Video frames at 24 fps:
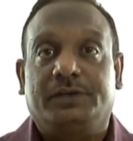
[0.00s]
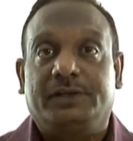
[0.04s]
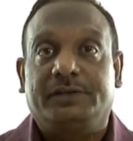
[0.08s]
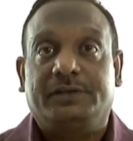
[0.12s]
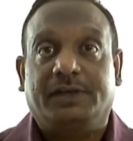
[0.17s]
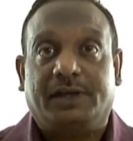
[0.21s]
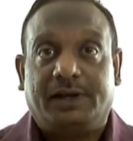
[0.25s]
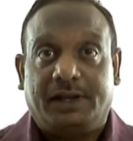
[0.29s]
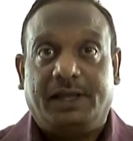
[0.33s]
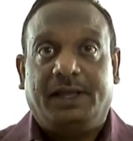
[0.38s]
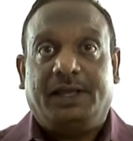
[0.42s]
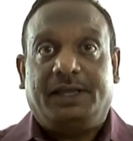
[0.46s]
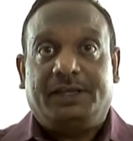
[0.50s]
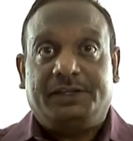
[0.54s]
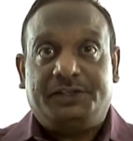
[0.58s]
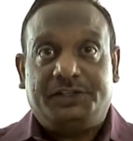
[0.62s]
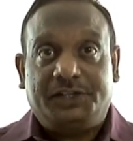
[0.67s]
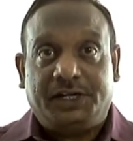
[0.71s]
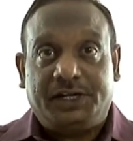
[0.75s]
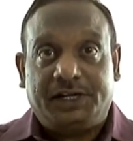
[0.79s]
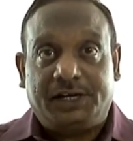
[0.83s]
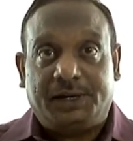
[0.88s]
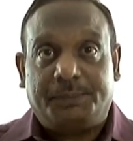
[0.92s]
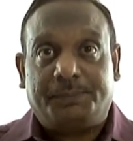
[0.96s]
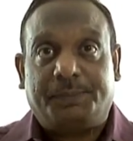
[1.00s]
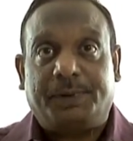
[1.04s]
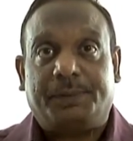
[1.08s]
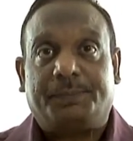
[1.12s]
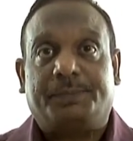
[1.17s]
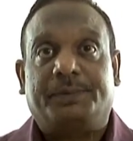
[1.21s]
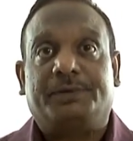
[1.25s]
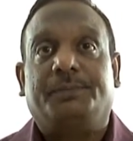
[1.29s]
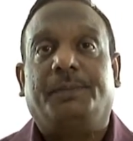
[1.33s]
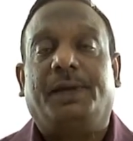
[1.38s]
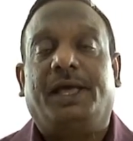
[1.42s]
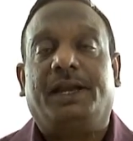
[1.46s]
These are general
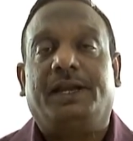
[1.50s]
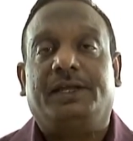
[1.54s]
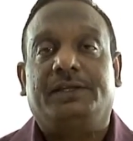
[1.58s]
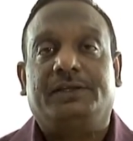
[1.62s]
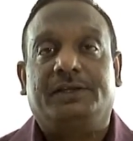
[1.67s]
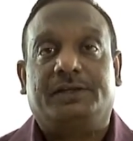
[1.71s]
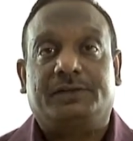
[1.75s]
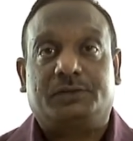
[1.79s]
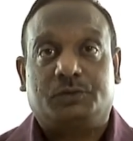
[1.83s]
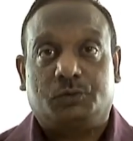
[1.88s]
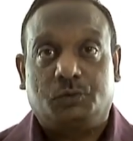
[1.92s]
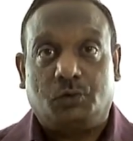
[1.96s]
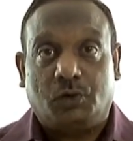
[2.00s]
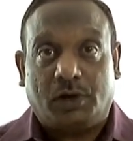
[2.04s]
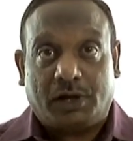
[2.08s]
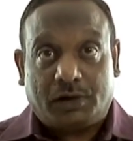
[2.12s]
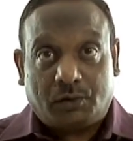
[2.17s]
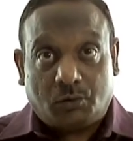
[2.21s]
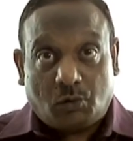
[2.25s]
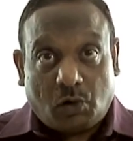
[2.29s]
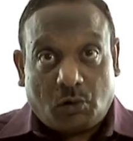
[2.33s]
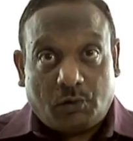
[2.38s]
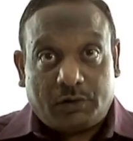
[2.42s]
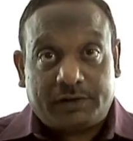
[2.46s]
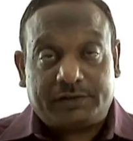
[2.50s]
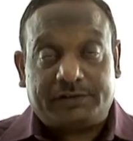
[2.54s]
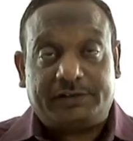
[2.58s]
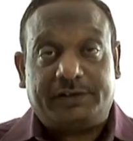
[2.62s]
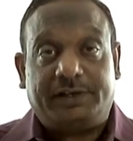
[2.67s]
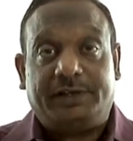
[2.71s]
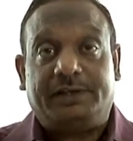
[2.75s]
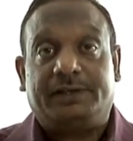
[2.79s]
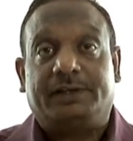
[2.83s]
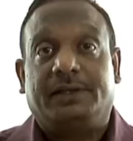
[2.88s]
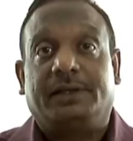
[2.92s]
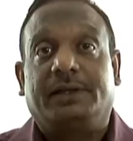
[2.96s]
purpose managers who are
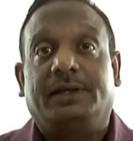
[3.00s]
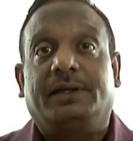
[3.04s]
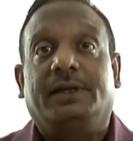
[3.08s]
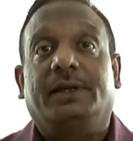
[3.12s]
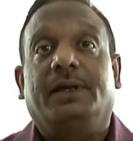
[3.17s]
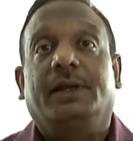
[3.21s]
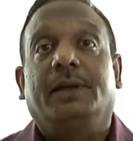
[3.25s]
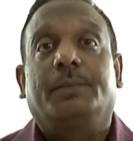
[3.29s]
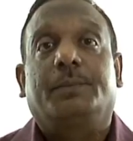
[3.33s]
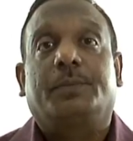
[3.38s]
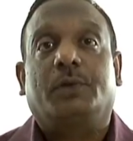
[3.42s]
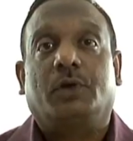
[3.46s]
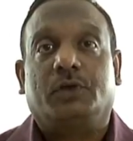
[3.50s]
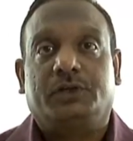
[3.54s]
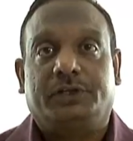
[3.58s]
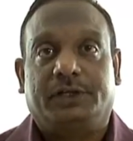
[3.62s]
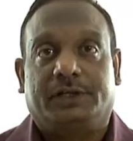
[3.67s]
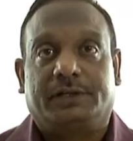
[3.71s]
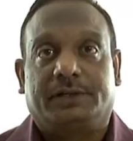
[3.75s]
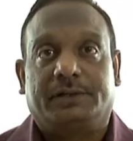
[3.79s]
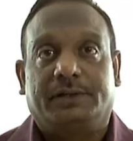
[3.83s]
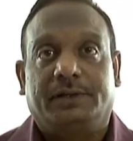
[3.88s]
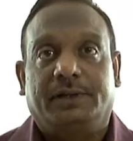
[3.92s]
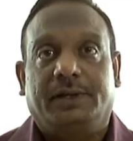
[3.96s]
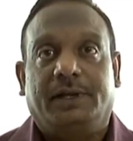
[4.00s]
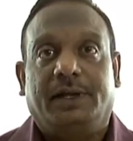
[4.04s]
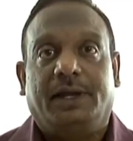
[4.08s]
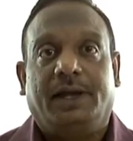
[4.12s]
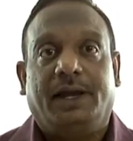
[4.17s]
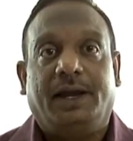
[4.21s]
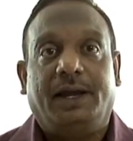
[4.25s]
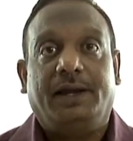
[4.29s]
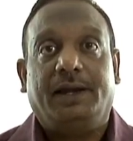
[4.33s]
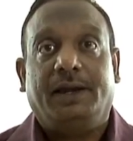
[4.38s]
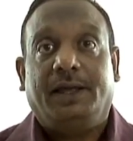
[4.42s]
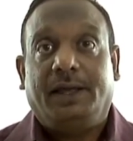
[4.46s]
overseeing the project,
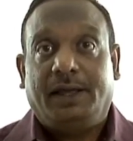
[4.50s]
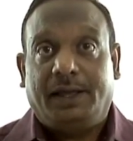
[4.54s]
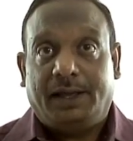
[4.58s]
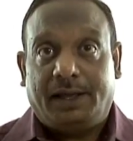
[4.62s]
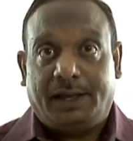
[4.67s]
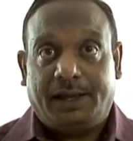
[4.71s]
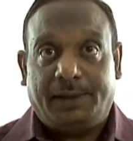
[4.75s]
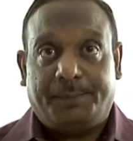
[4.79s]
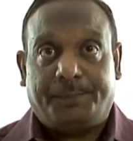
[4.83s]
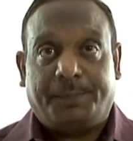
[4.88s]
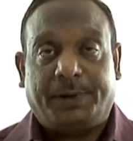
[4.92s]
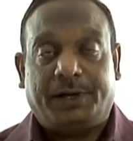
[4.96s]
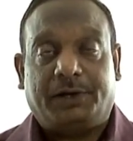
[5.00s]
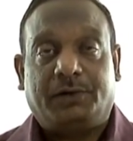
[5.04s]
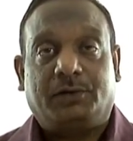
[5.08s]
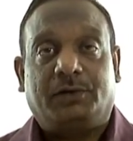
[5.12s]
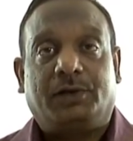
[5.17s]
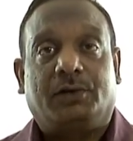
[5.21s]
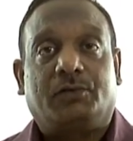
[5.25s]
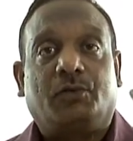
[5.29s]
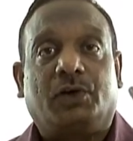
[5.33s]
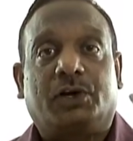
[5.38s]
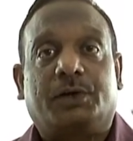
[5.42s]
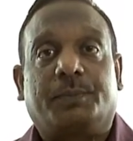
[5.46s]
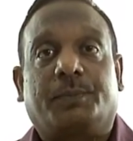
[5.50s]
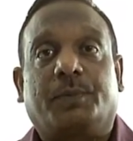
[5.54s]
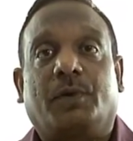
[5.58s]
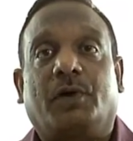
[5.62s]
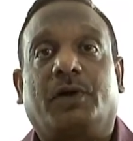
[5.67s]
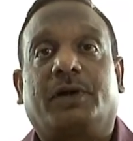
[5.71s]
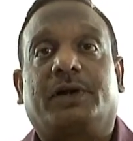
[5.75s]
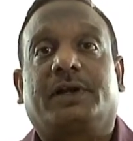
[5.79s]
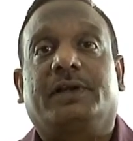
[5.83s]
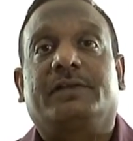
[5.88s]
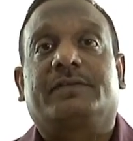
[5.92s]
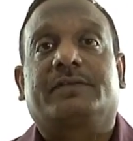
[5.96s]
and a particular work
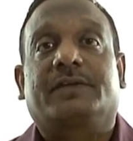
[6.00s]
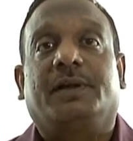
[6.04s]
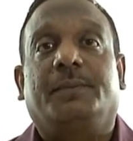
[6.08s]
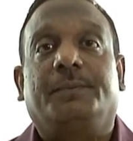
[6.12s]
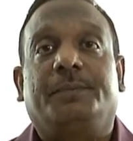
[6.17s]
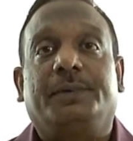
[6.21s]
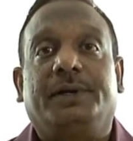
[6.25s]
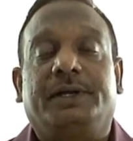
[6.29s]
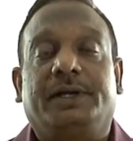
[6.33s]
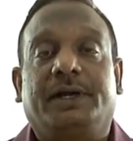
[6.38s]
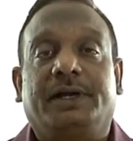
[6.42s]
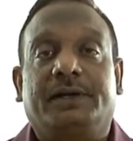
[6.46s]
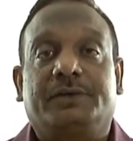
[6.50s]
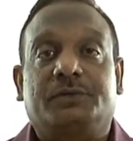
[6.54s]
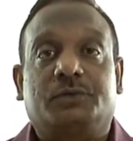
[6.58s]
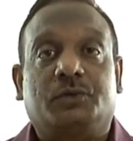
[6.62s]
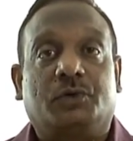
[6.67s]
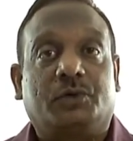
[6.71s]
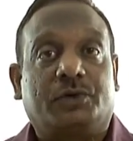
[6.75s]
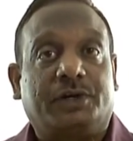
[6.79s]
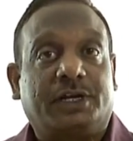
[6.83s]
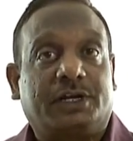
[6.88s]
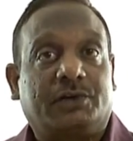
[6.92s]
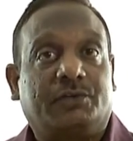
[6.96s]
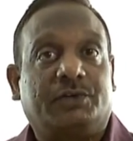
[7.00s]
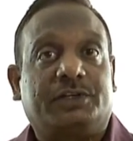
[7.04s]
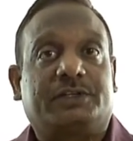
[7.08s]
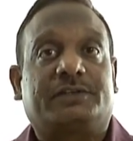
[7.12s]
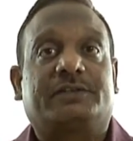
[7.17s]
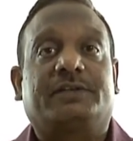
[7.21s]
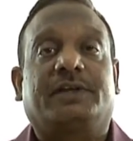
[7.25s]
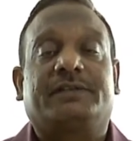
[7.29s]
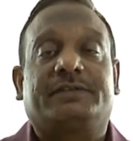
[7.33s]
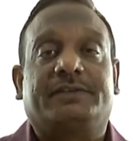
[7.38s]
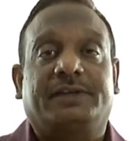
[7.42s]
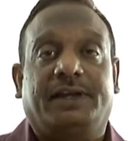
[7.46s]
product is completed. So
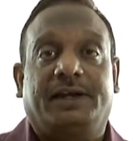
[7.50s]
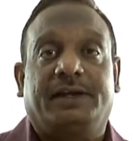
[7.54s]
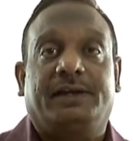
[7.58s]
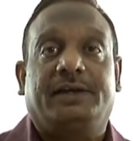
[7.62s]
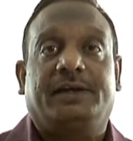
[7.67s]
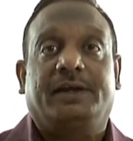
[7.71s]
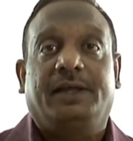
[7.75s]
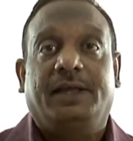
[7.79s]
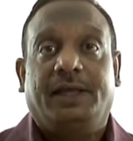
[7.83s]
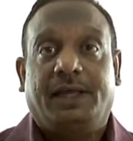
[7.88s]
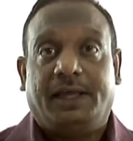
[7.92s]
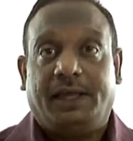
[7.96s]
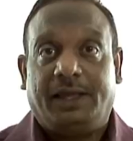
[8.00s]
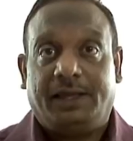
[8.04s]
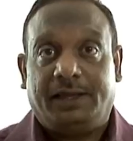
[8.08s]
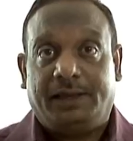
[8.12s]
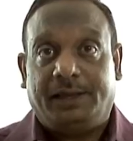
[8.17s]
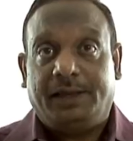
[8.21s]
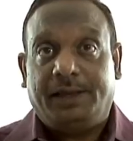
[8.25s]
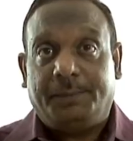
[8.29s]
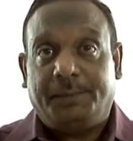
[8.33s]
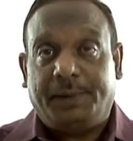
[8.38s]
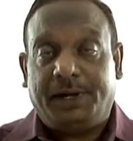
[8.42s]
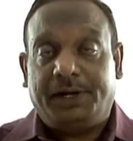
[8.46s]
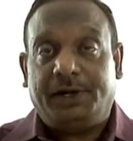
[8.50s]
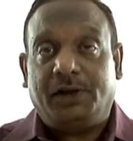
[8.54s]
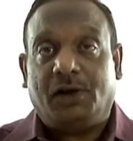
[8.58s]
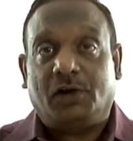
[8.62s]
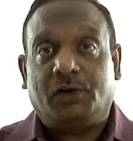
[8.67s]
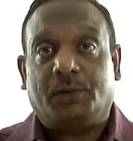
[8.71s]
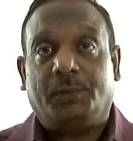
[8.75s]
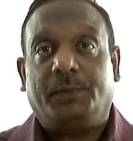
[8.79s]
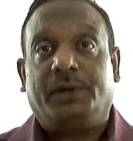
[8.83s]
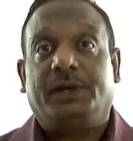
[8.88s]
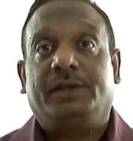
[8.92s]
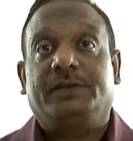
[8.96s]
requests are sent, hey, my
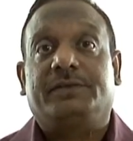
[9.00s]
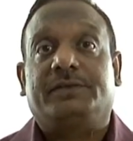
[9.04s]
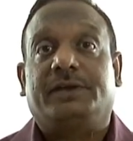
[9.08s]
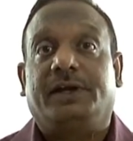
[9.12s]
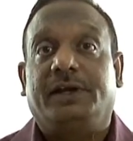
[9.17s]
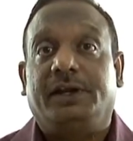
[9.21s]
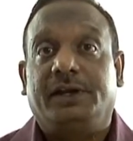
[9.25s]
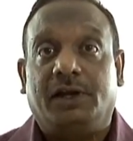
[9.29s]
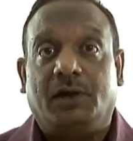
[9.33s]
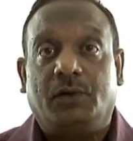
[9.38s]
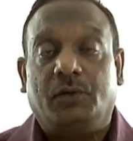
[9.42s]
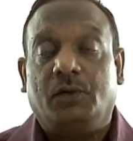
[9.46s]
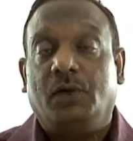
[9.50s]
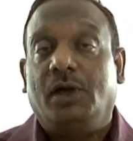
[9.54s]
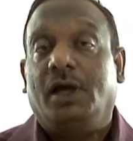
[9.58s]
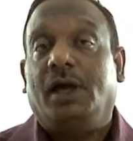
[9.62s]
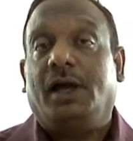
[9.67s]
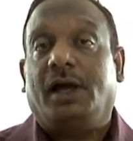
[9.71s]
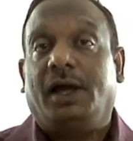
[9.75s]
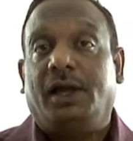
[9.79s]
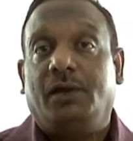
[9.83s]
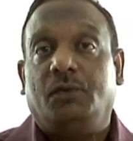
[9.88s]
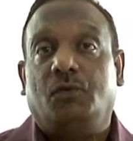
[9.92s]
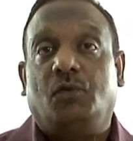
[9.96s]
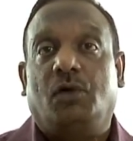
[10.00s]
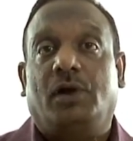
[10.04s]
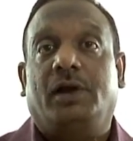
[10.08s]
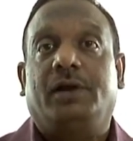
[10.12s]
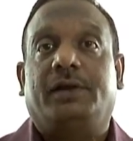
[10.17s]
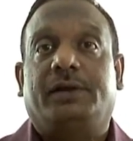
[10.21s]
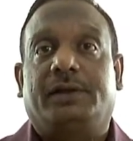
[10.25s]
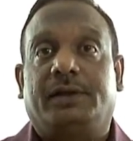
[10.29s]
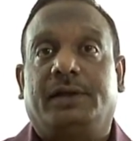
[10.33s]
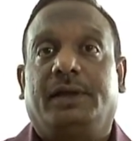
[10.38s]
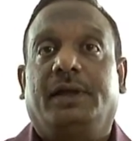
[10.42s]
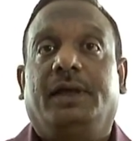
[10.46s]
document is ready now, I
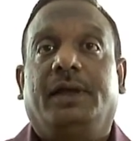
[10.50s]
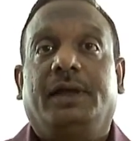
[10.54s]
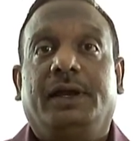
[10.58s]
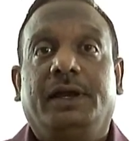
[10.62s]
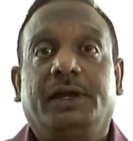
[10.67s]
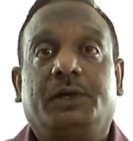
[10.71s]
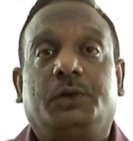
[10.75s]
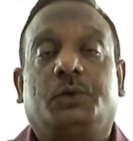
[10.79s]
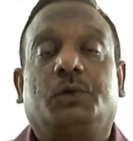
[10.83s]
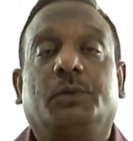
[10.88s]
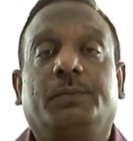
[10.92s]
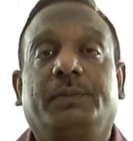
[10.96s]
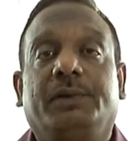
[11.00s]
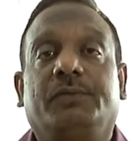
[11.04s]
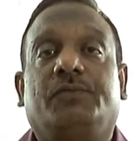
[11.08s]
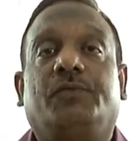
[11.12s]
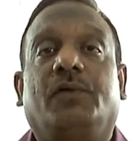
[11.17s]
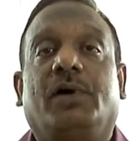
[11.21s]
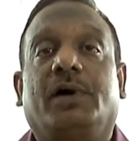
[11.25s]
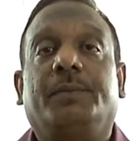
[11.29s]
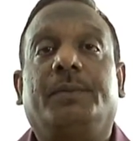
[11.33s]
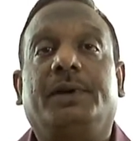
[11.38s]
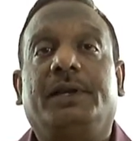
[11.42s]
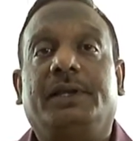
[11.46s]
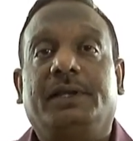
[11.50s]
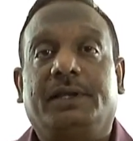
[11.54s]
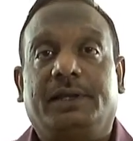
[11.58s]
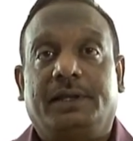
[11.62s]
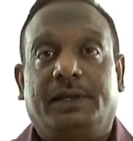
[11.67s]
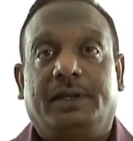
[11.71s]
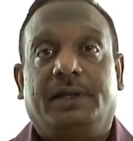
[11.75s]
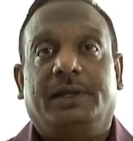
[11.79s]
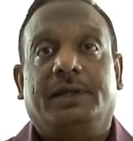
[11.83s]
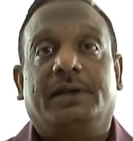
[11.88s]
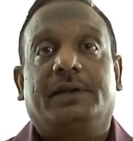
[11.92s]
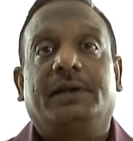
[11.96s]
want it to be formally
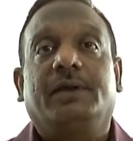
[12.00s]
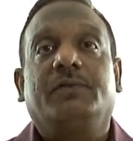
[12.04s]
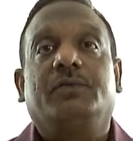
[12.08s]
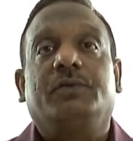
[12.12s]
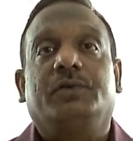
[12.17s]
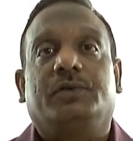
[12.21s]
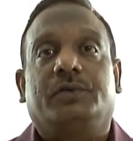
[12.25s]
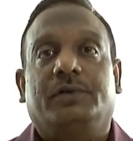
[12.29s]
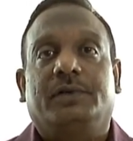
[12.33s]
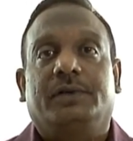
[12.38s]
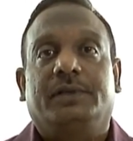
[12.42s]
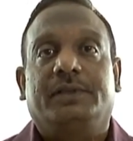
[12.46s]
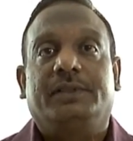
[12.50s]
reviewed.